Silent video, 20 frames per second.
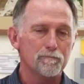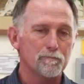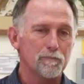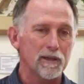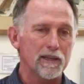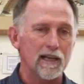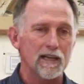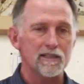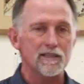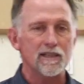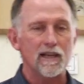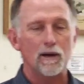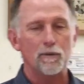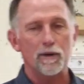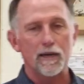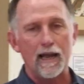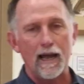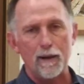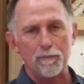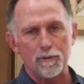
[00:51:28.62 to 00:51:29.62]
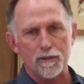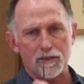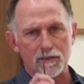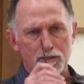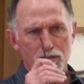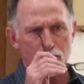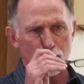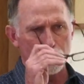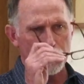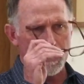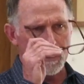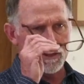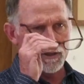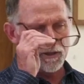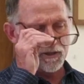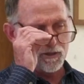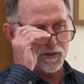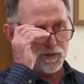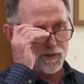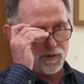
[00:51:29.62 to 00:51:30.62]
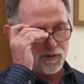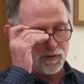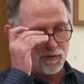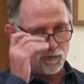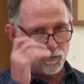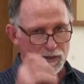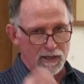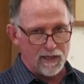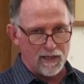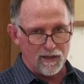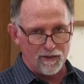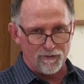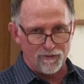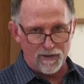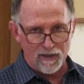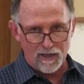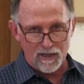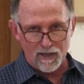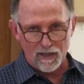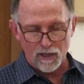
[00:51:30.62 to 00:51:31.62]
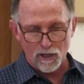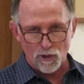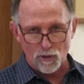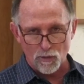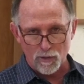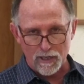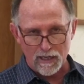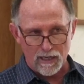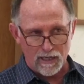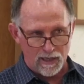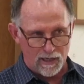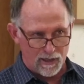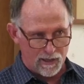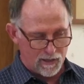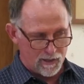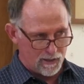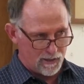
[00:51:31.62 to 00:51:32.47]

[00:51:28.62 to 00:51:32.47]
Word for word: But that's not what happens so much. We give in and agree.